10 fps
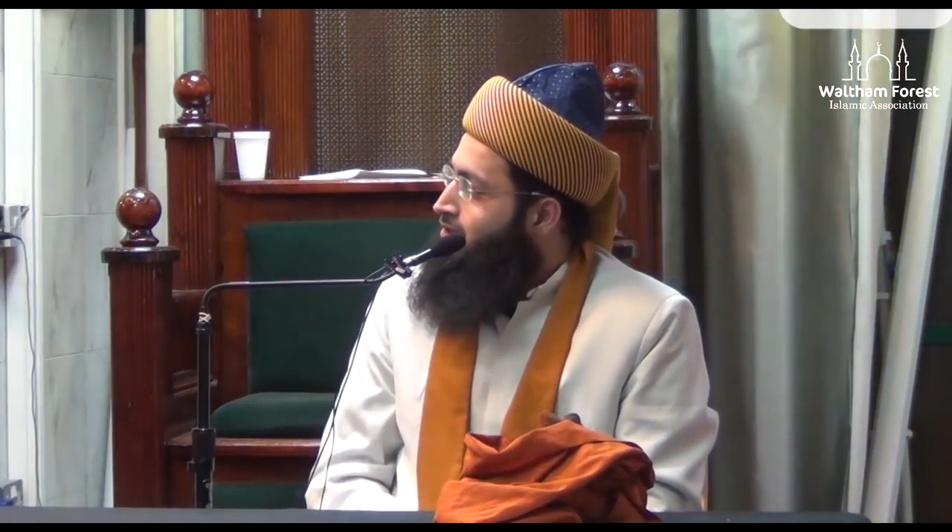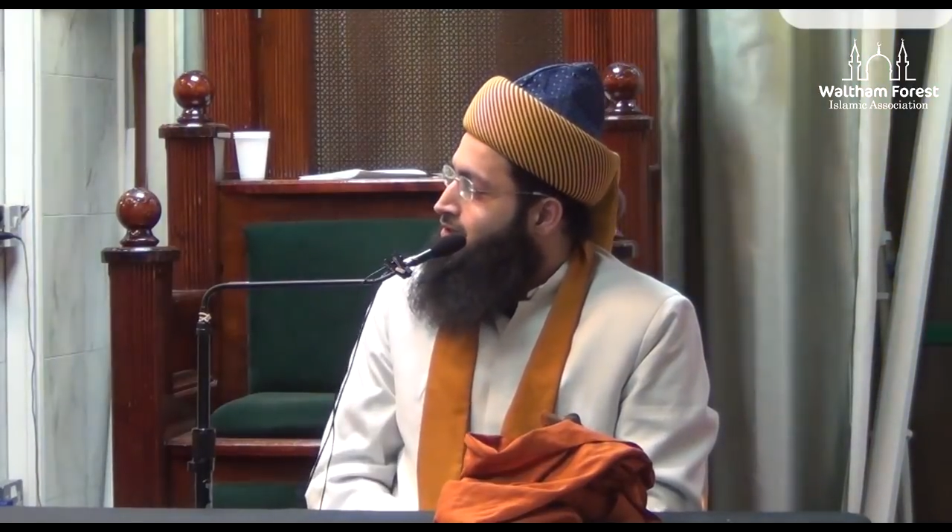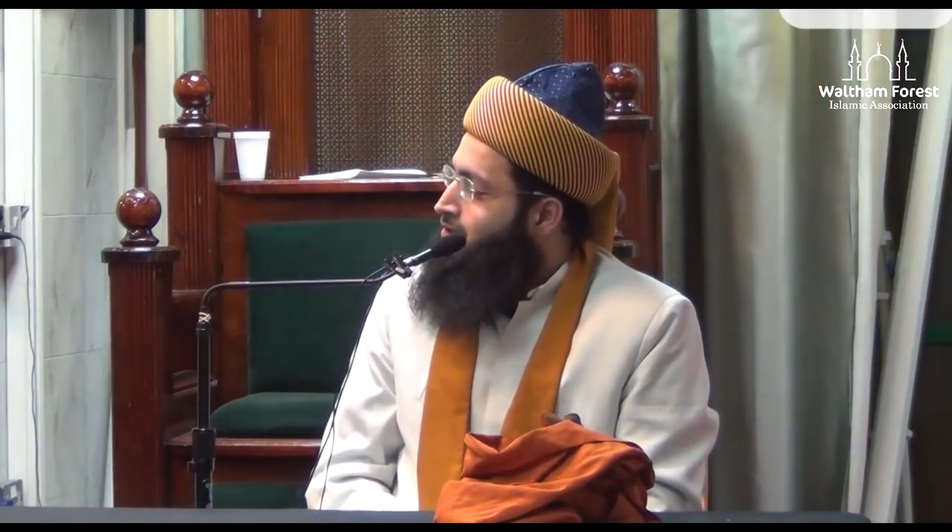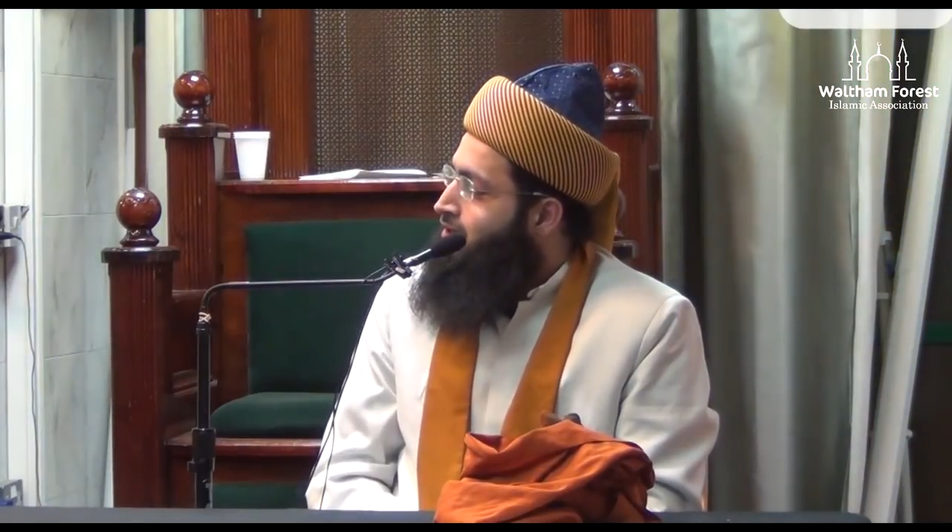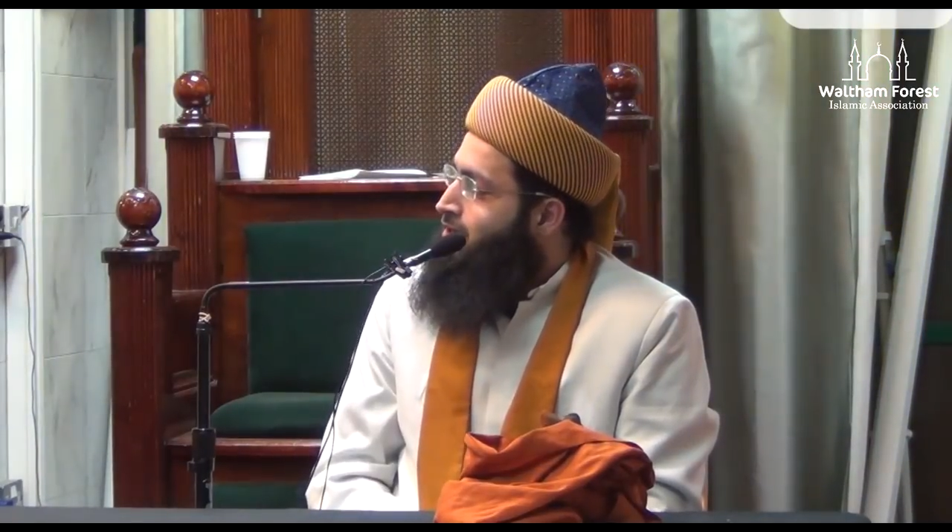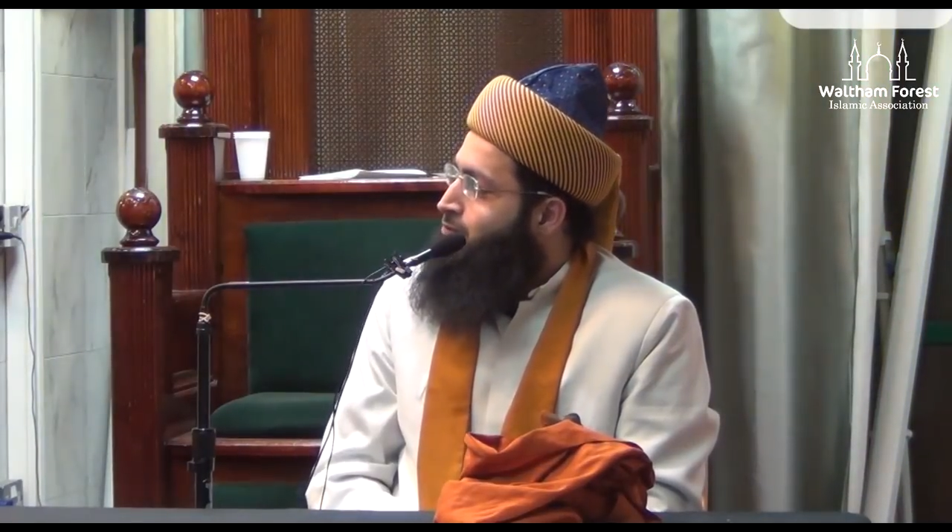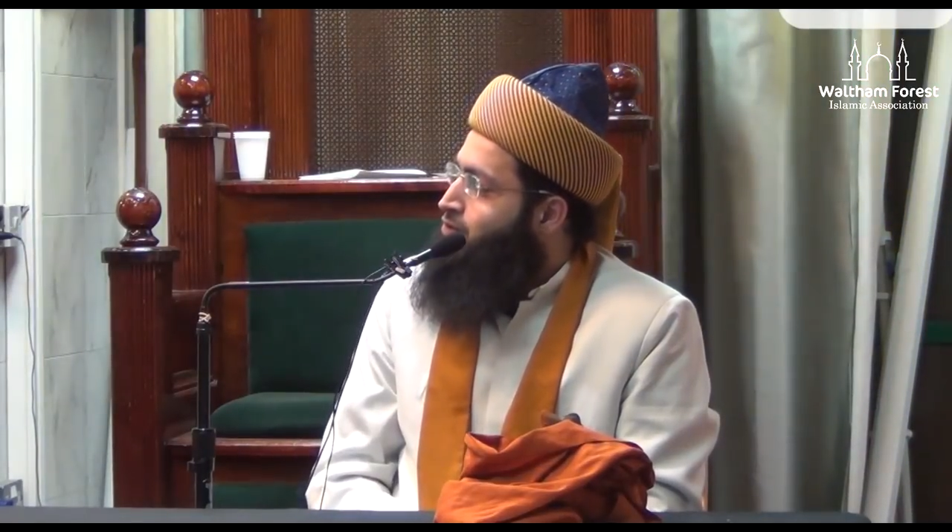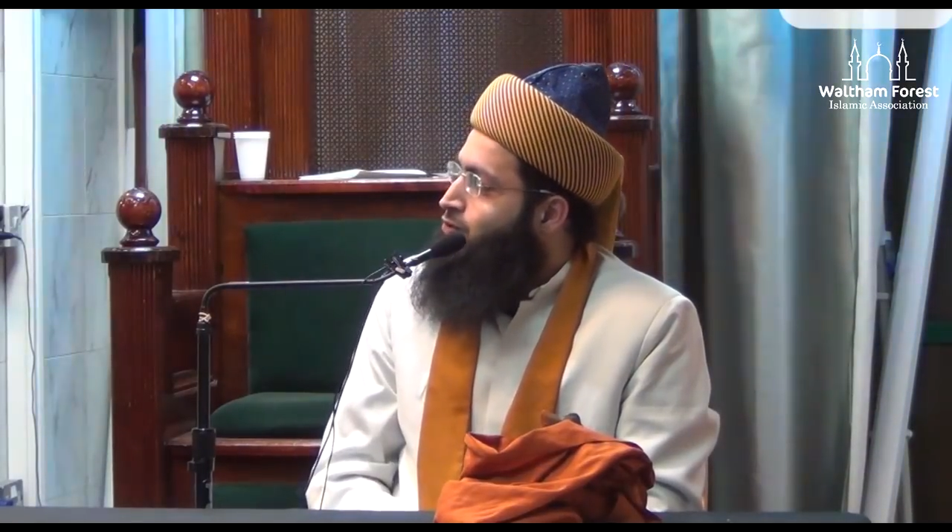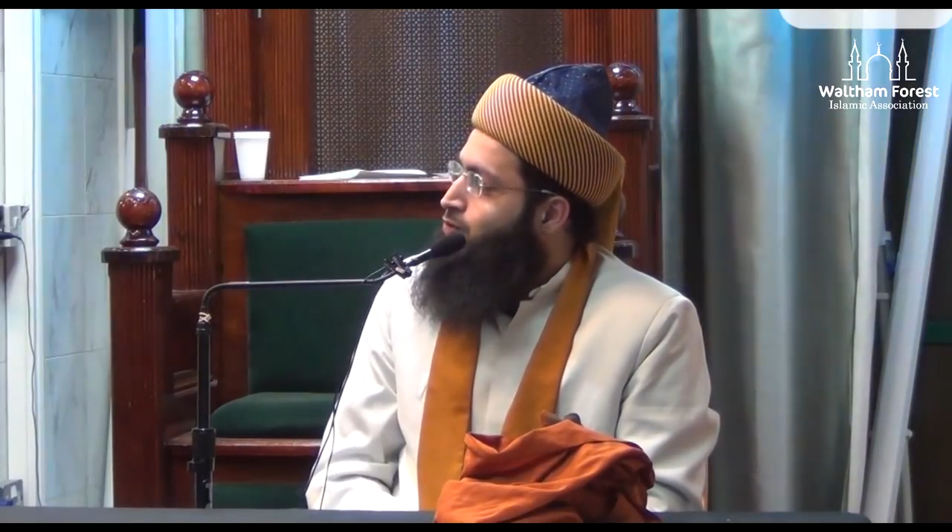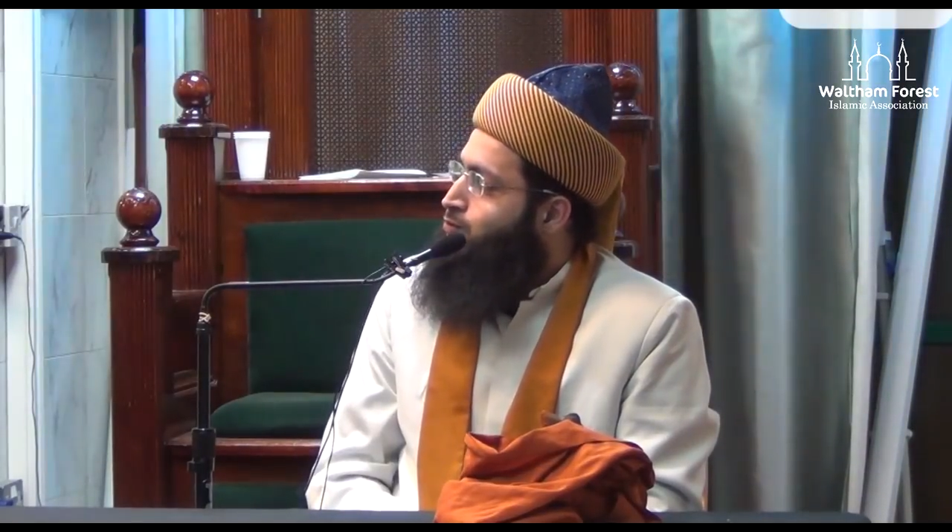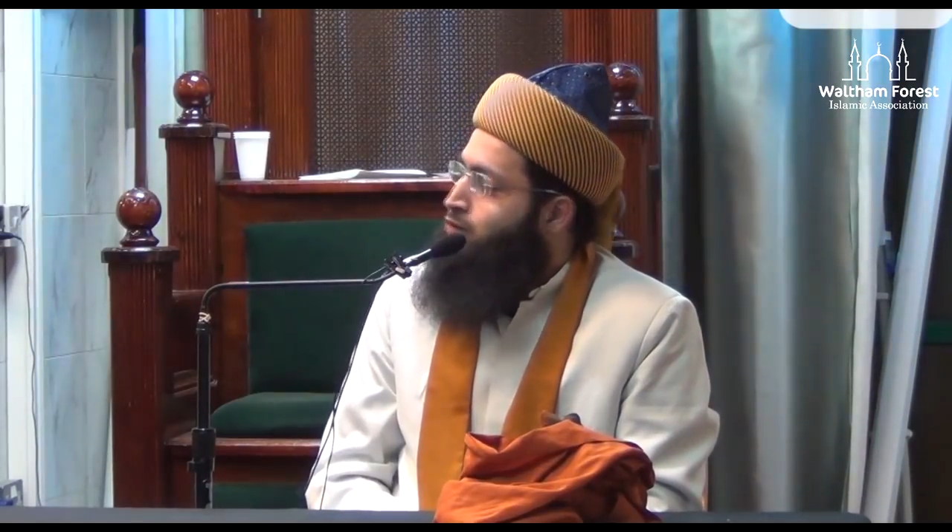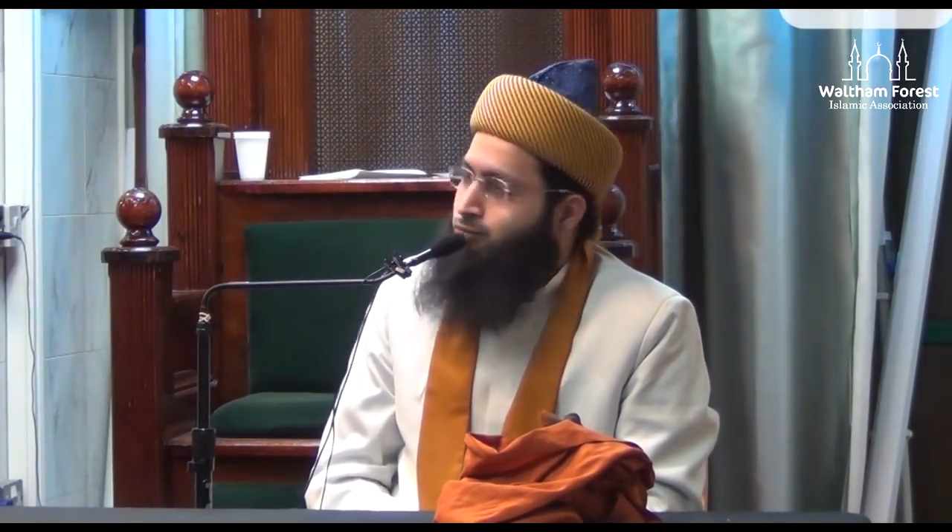the time does not